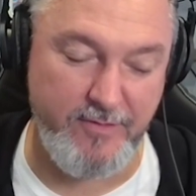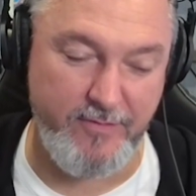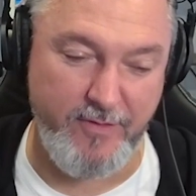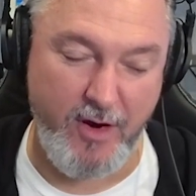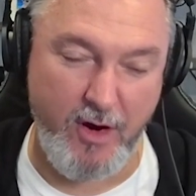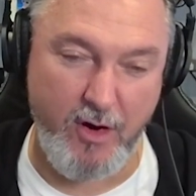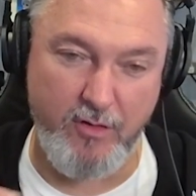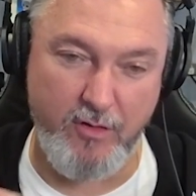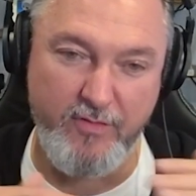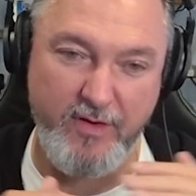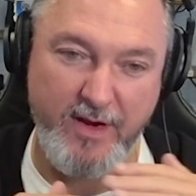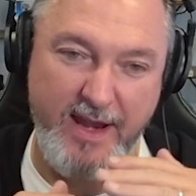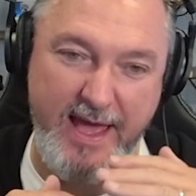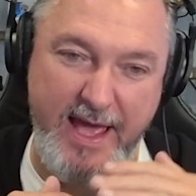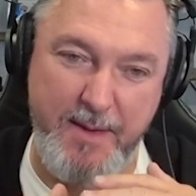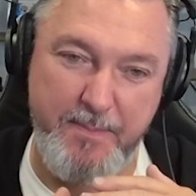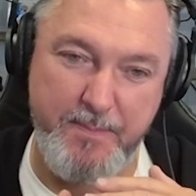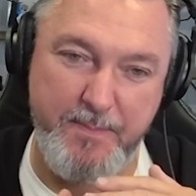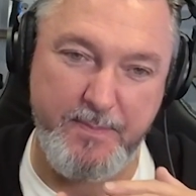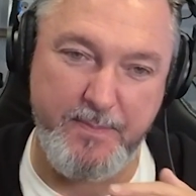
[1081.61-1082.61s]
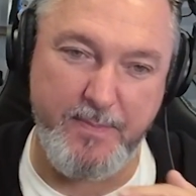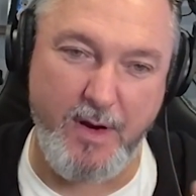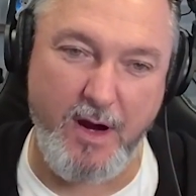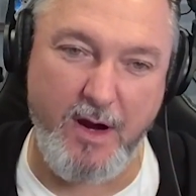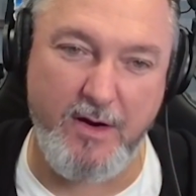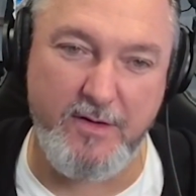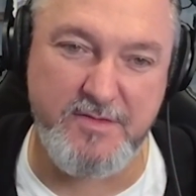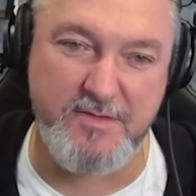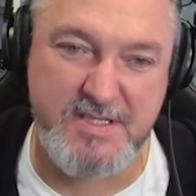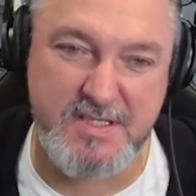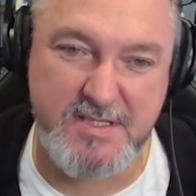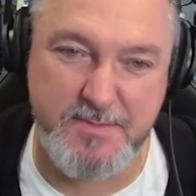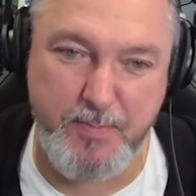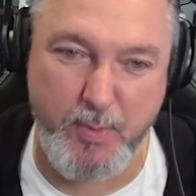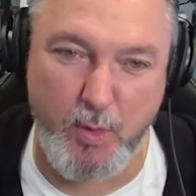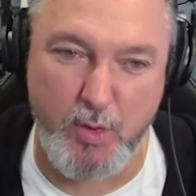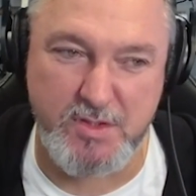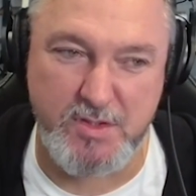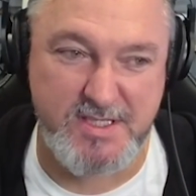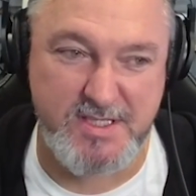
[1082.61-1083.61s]
overlap of
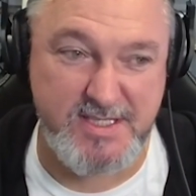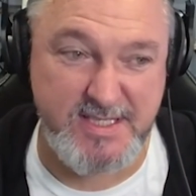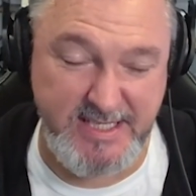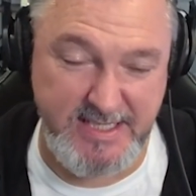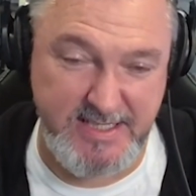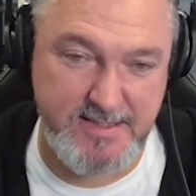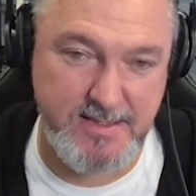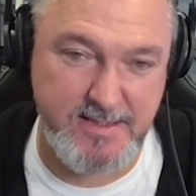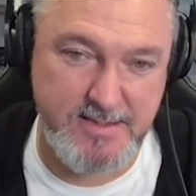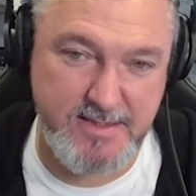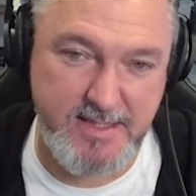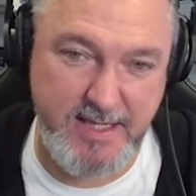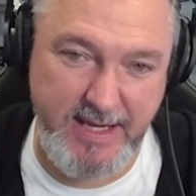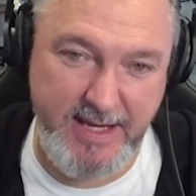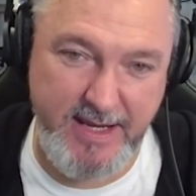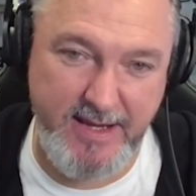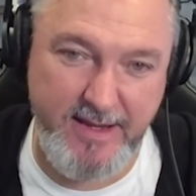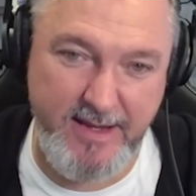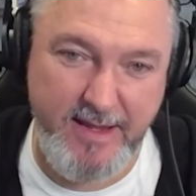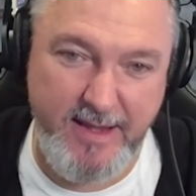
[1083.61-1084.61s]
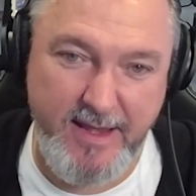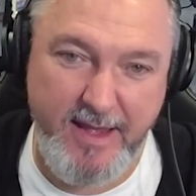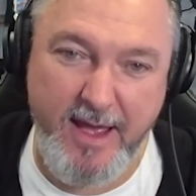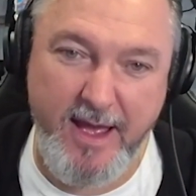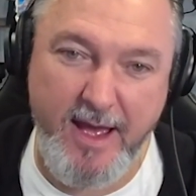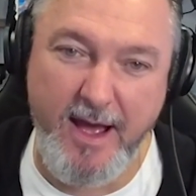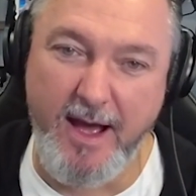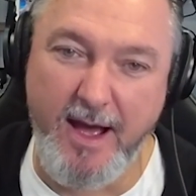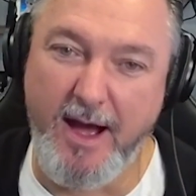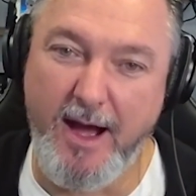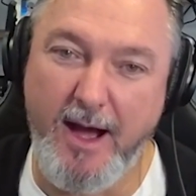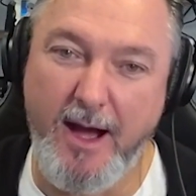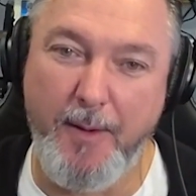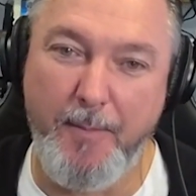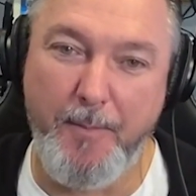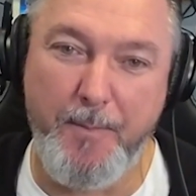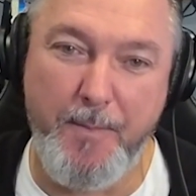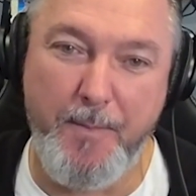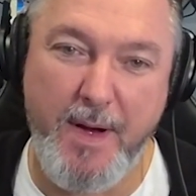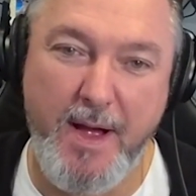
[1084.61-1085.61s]
sports seasons here,
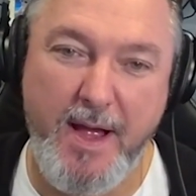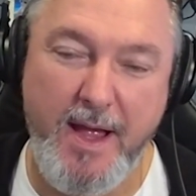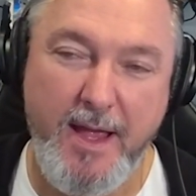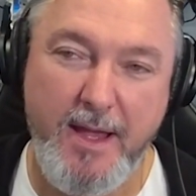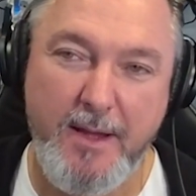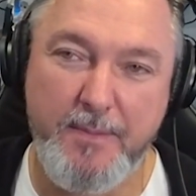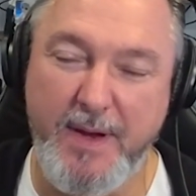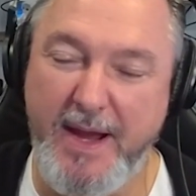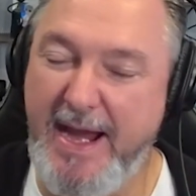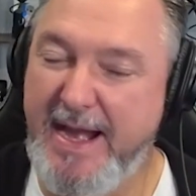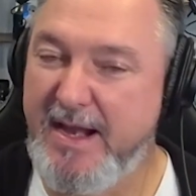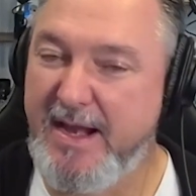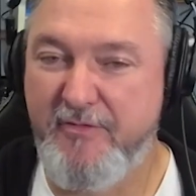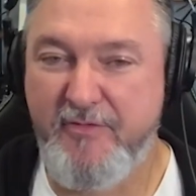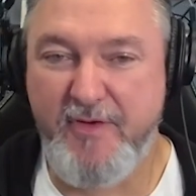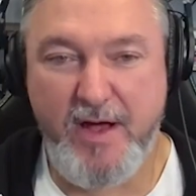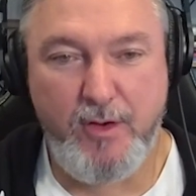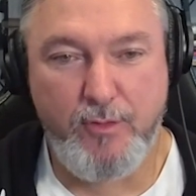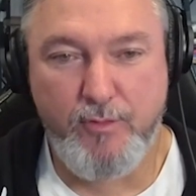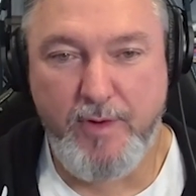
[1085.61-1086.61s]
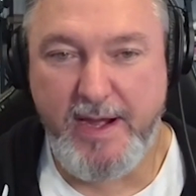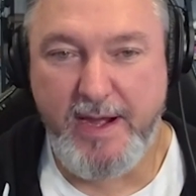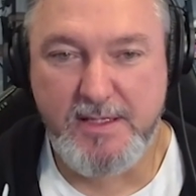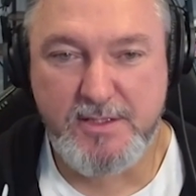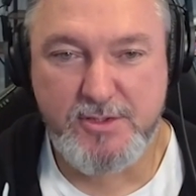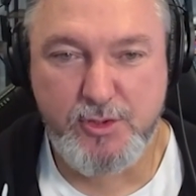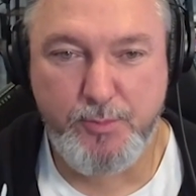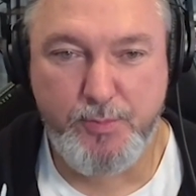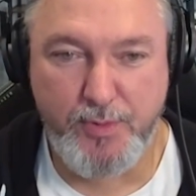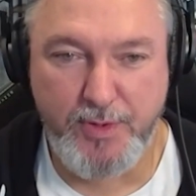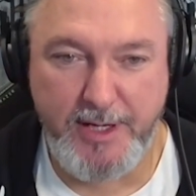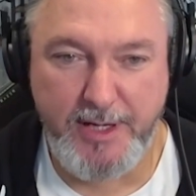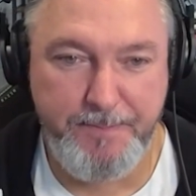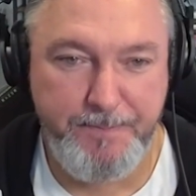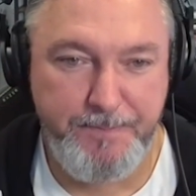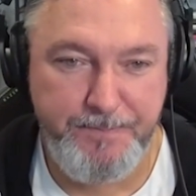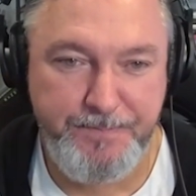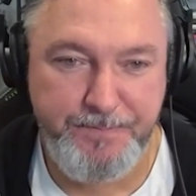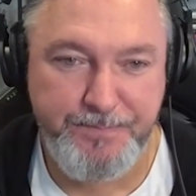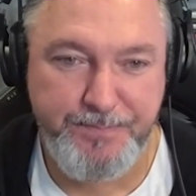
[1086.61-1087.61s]
but NFL reigns supreme.